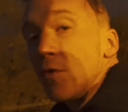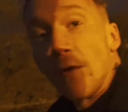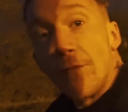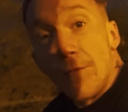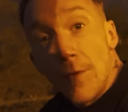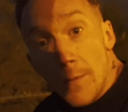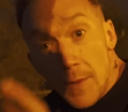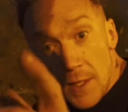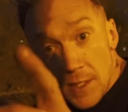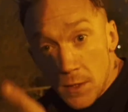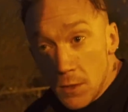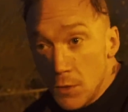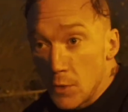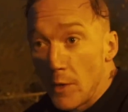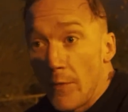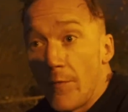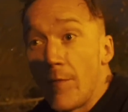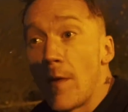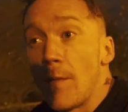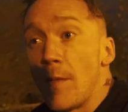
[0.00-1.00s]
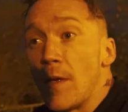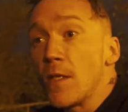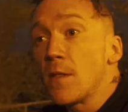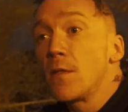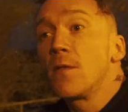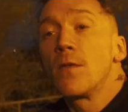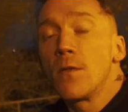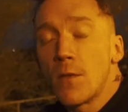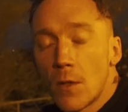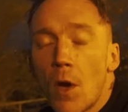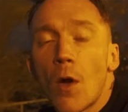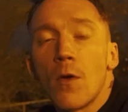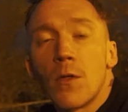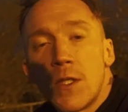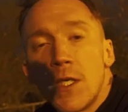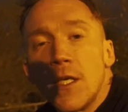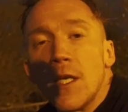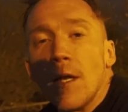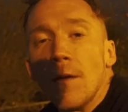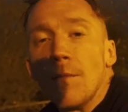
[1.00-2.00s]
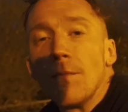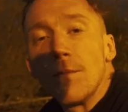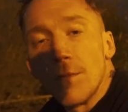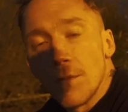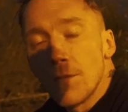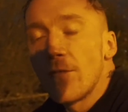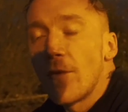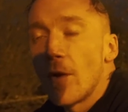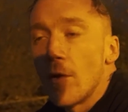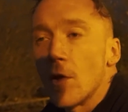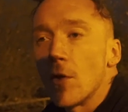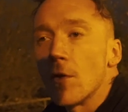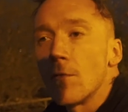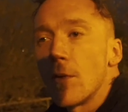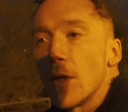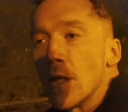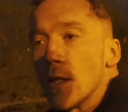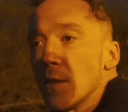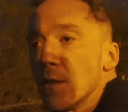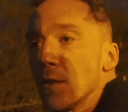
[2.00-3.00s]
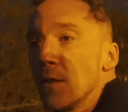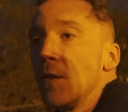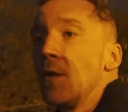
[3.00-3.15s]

Drift Limits, Drift Limits. Go see them. Very good place.